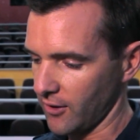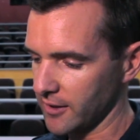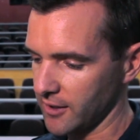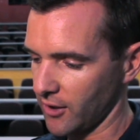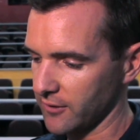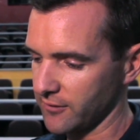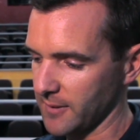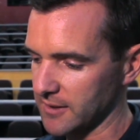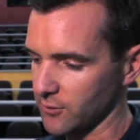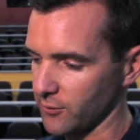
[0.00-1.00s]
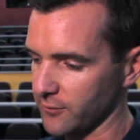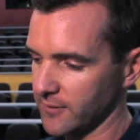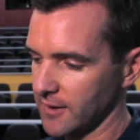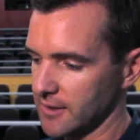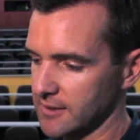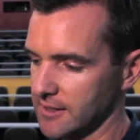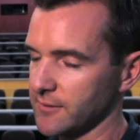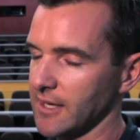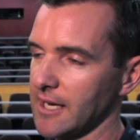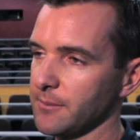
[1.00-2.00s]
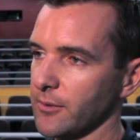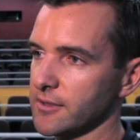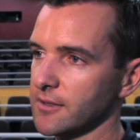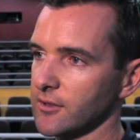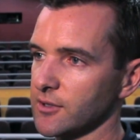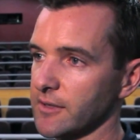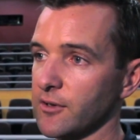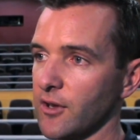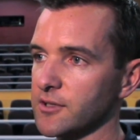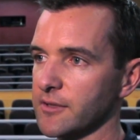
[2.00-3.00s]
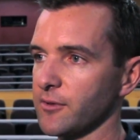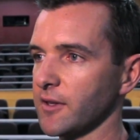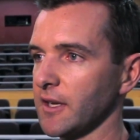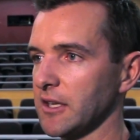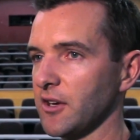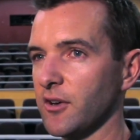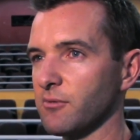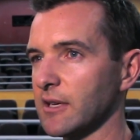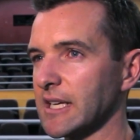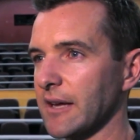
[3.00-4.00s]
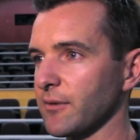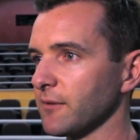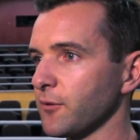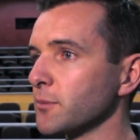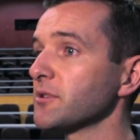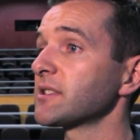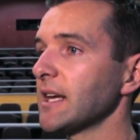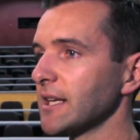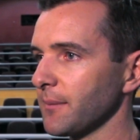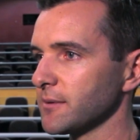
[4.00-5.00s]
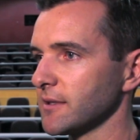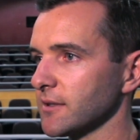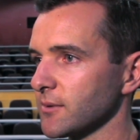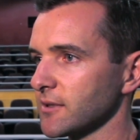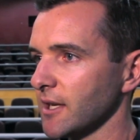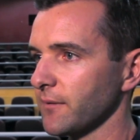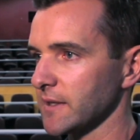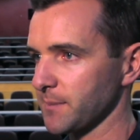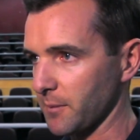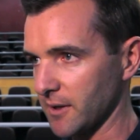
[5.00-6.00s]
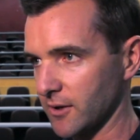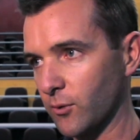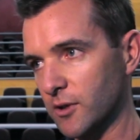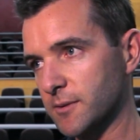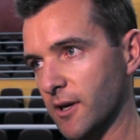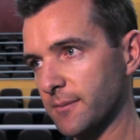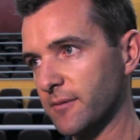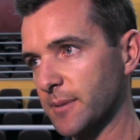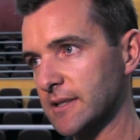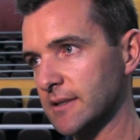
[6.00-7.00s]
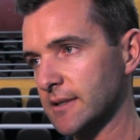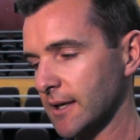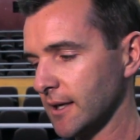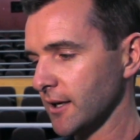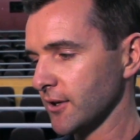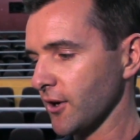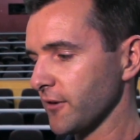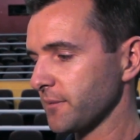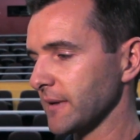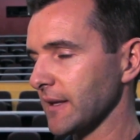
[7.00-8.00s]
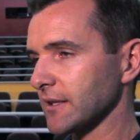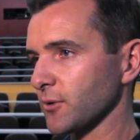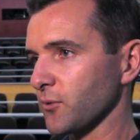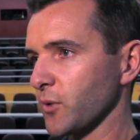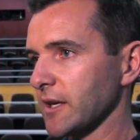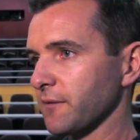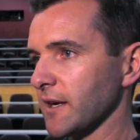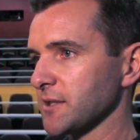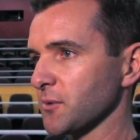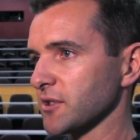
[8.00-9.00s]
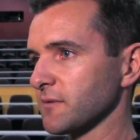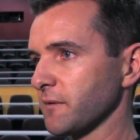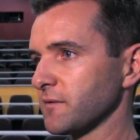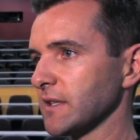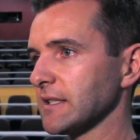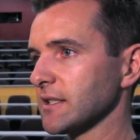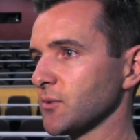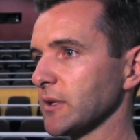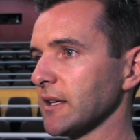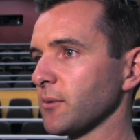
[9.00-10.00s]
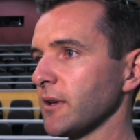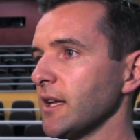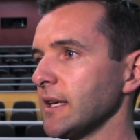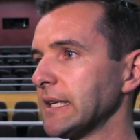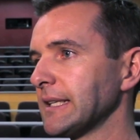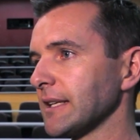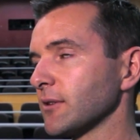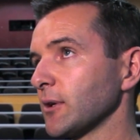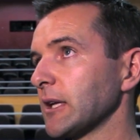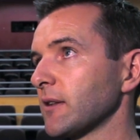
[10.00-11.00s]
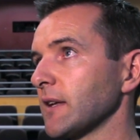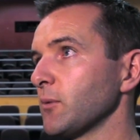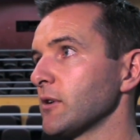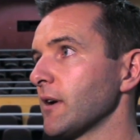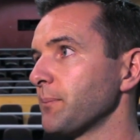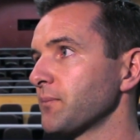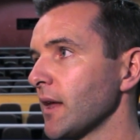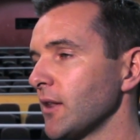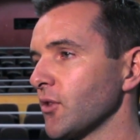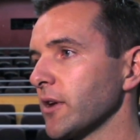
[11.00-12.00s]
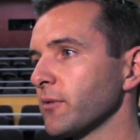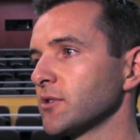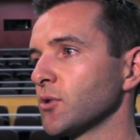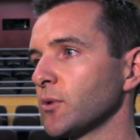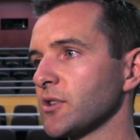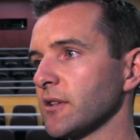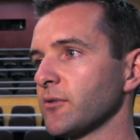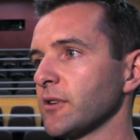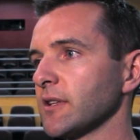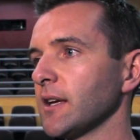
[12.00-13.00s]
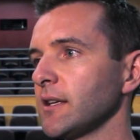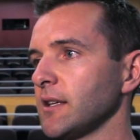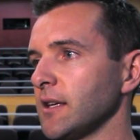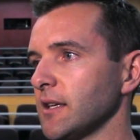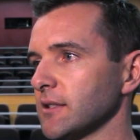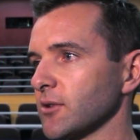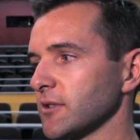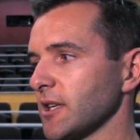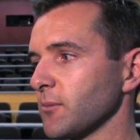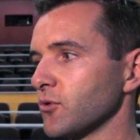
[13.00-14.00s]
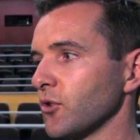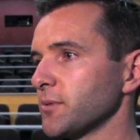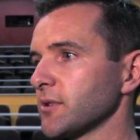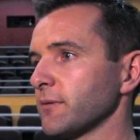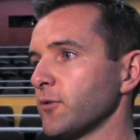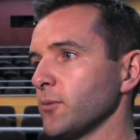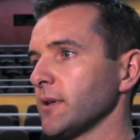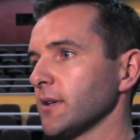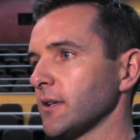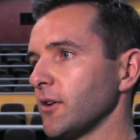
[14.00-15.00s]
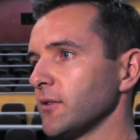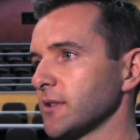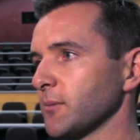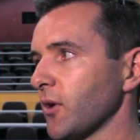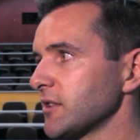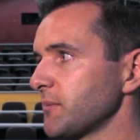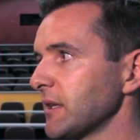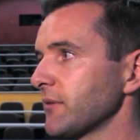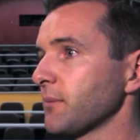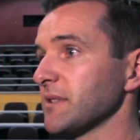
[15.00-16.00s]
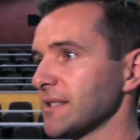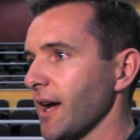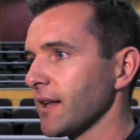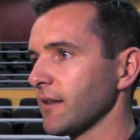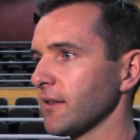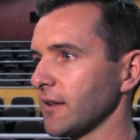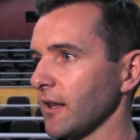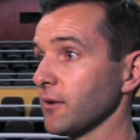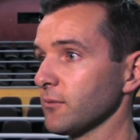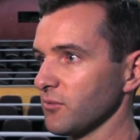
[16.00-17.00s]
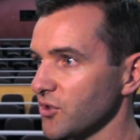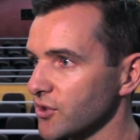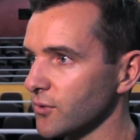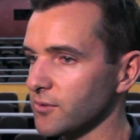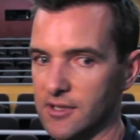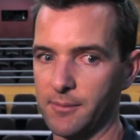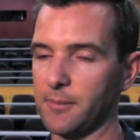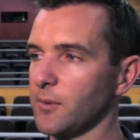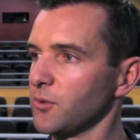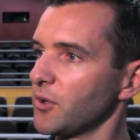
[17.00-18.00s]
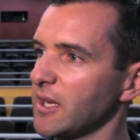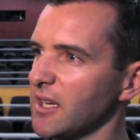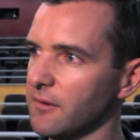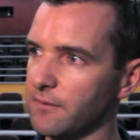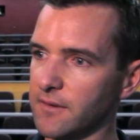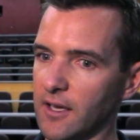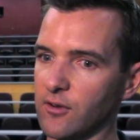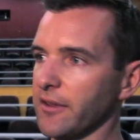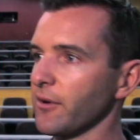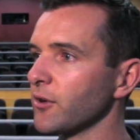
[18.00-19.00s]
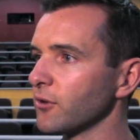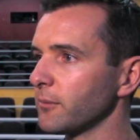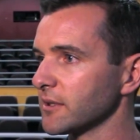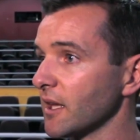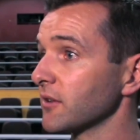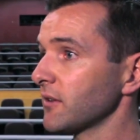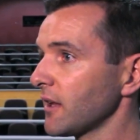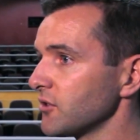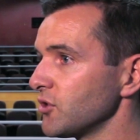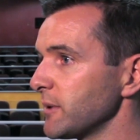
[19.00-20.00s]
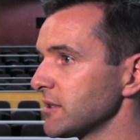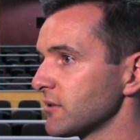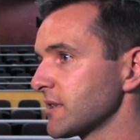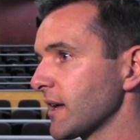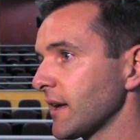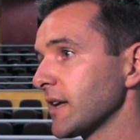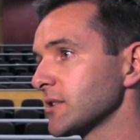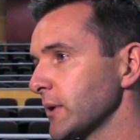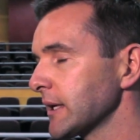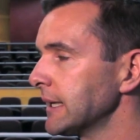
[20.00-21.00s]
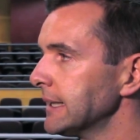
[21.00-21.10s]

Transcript: I reckon going from that sort of 7 to 8 person, because everyone knows everything and you don't really need to have any formal stand-ups and that sort of stuff. That's probably the coolest time of business. Going from then that sort of weird phase, which is 15 to 20 to 20, you get into that thing where not everyone's talking to each other during the day. You can get sort of some groups are forming. There's some guys who've been there from the start. They think they're the originals, and some people new here, they create their own group because other newbies who started last week.